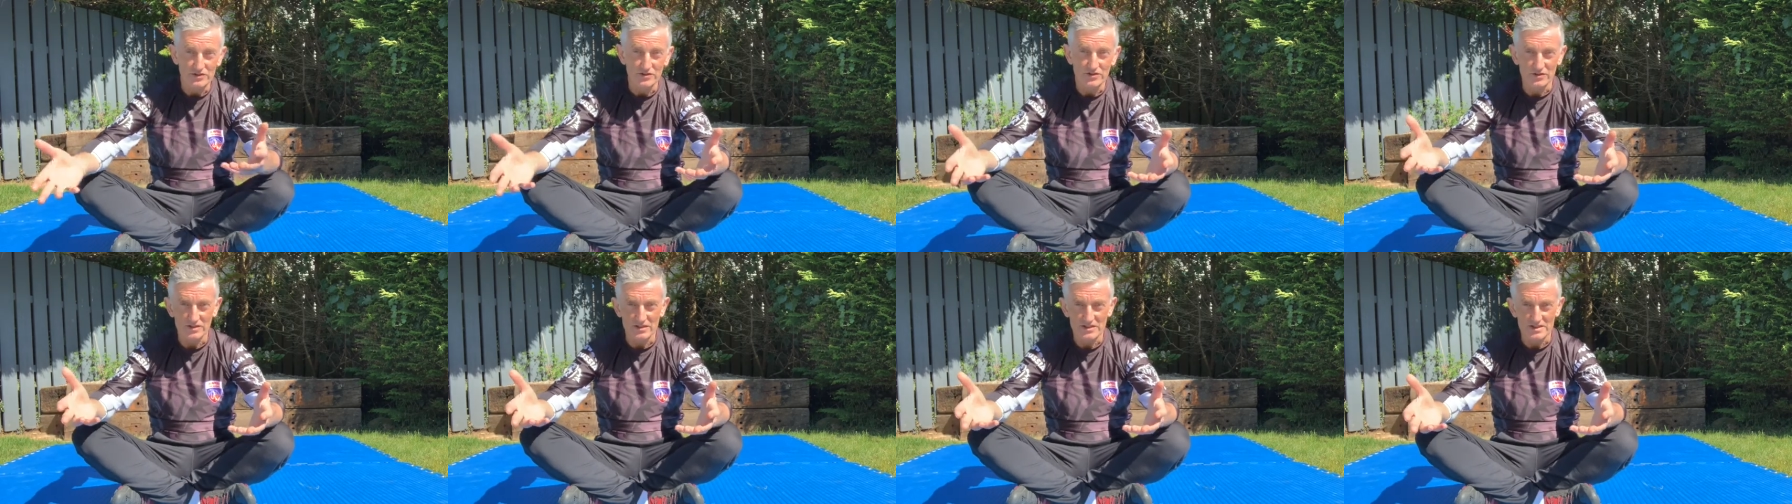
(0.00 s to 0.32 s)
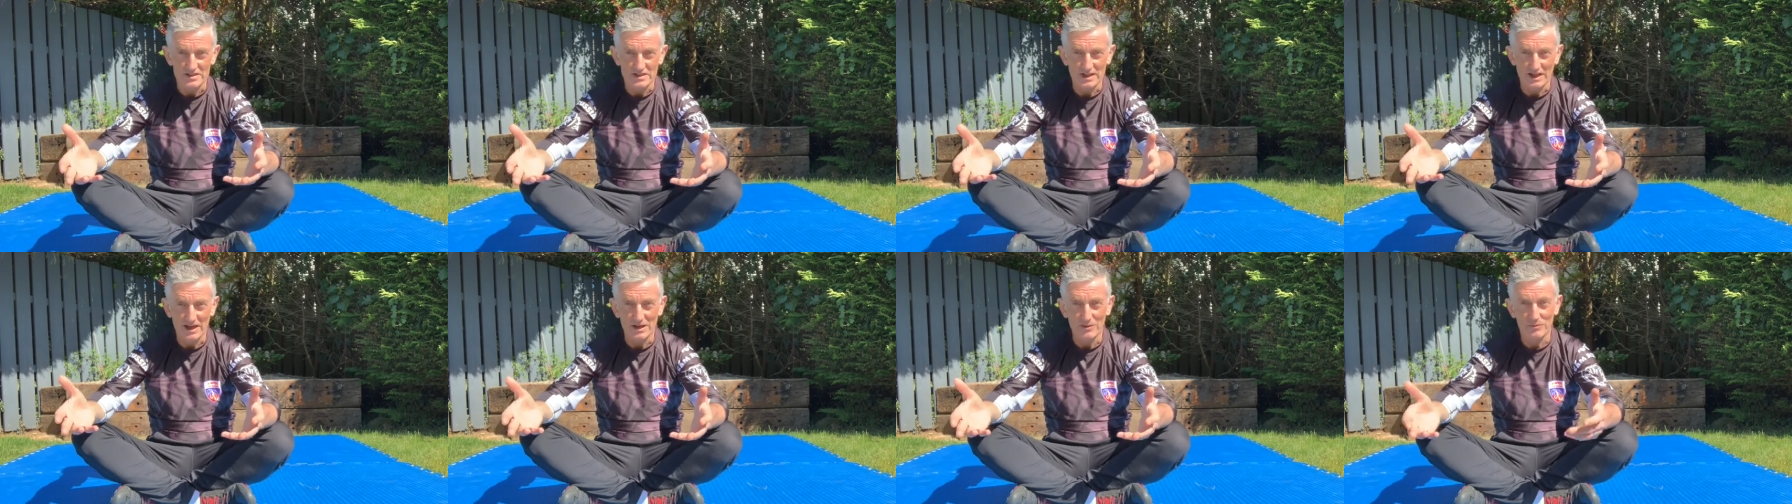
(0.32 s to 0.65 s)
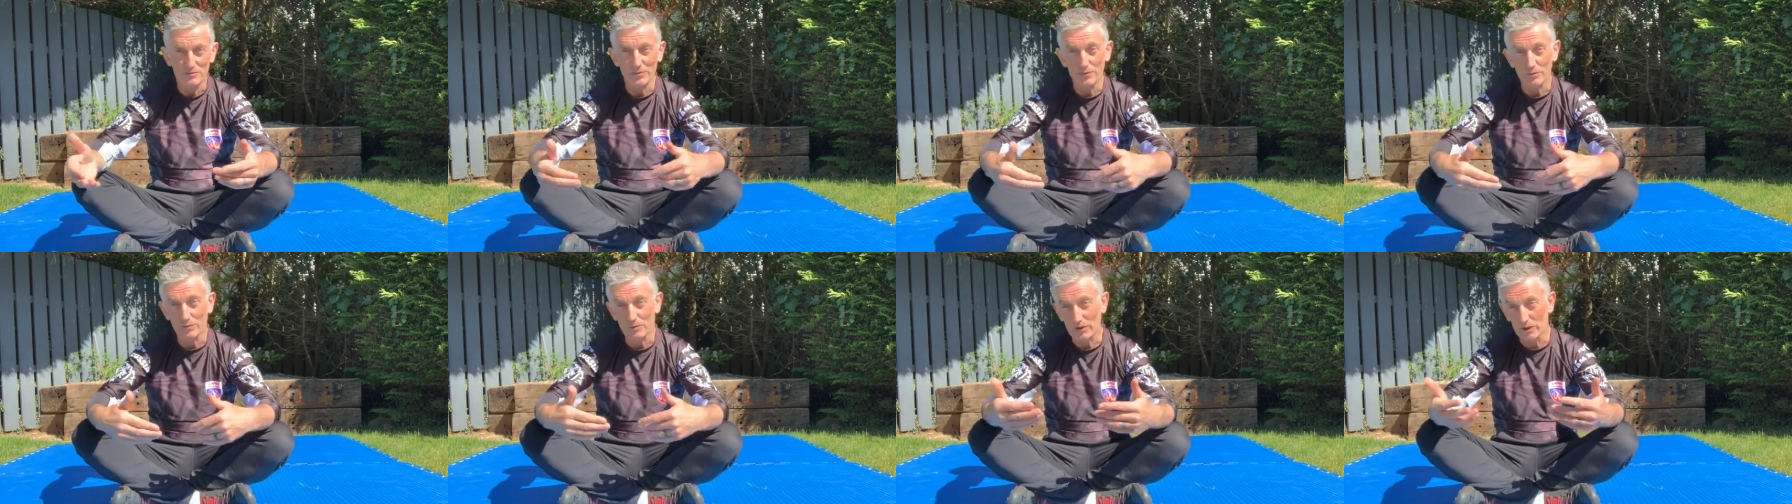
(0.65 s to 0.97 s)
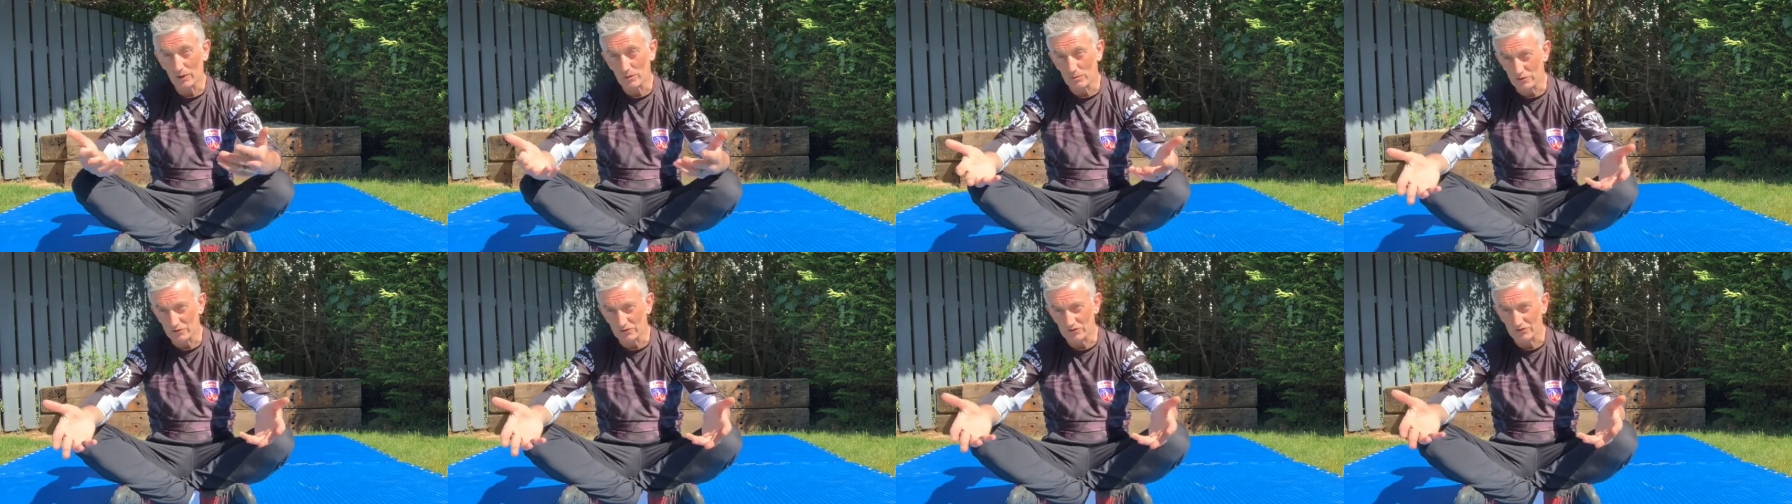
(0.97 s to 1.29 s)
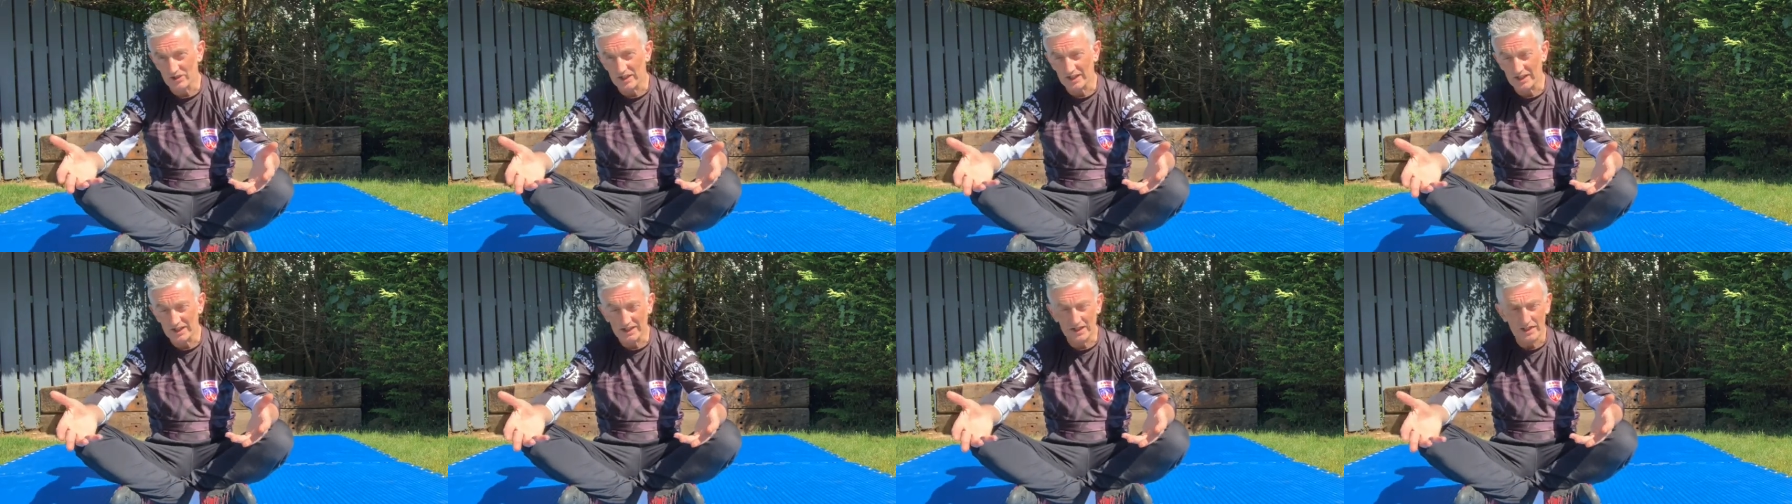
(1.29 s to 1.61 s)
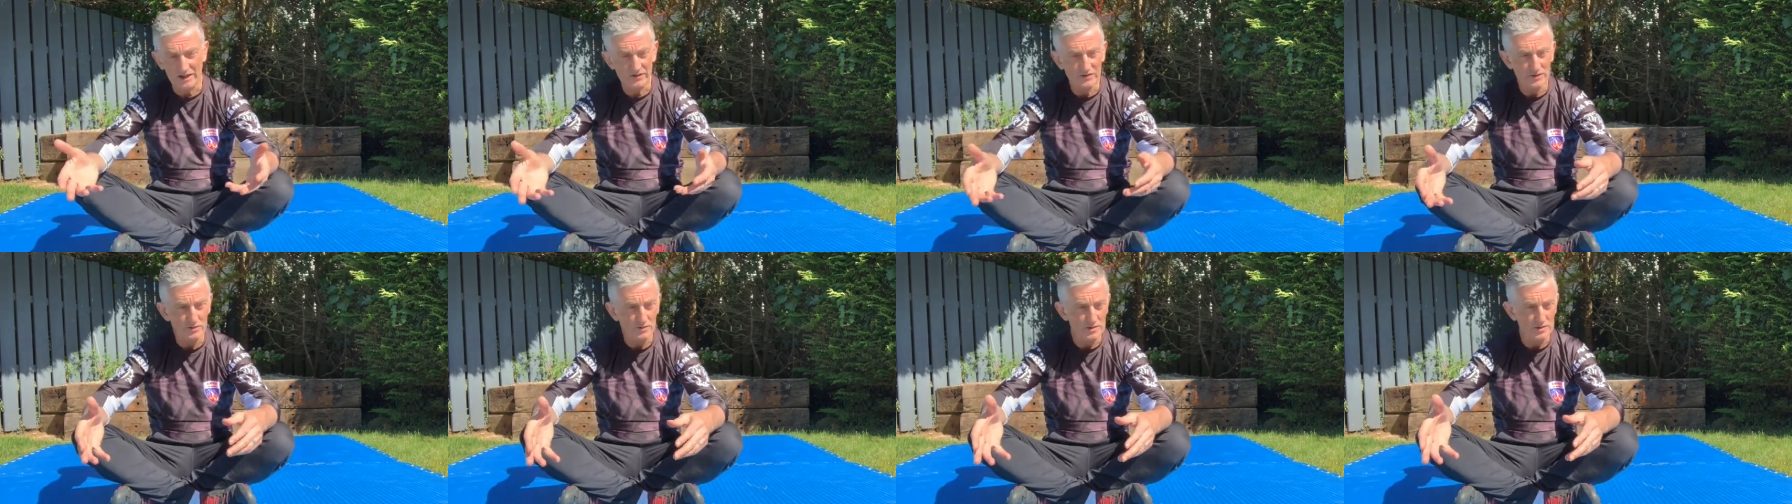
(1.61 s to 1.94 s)
good at the time, but we always regret it
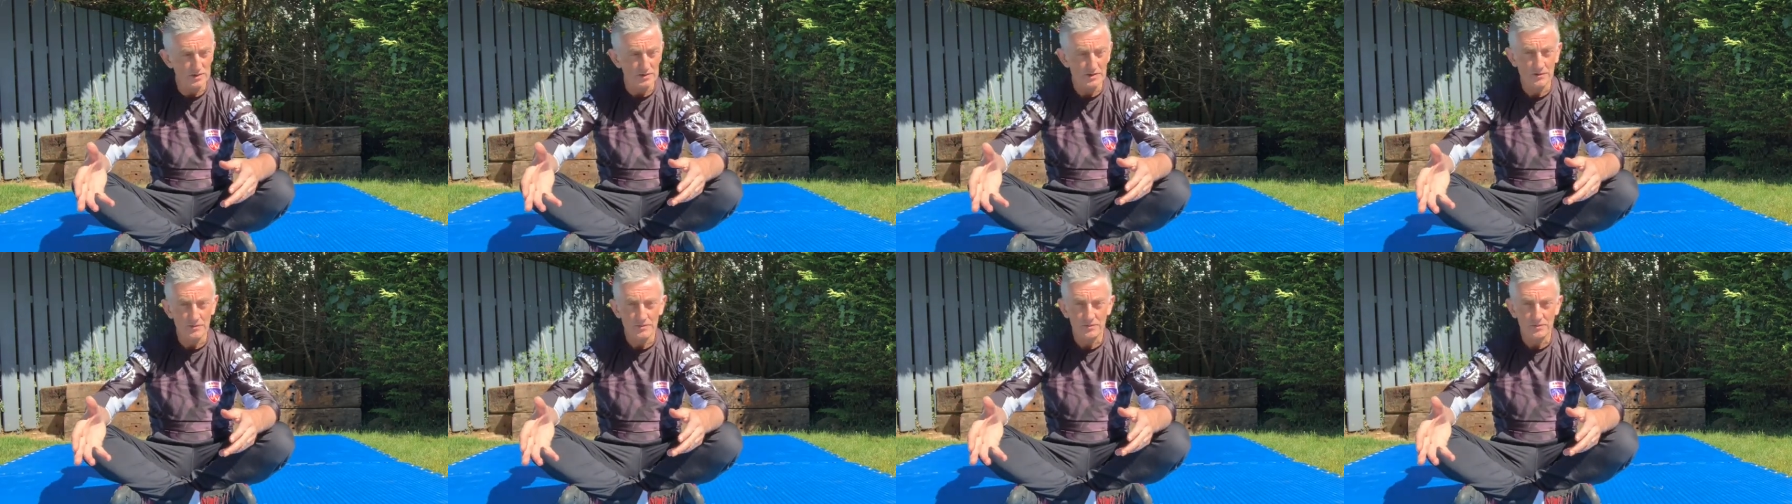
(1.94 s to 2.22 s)
afterwards.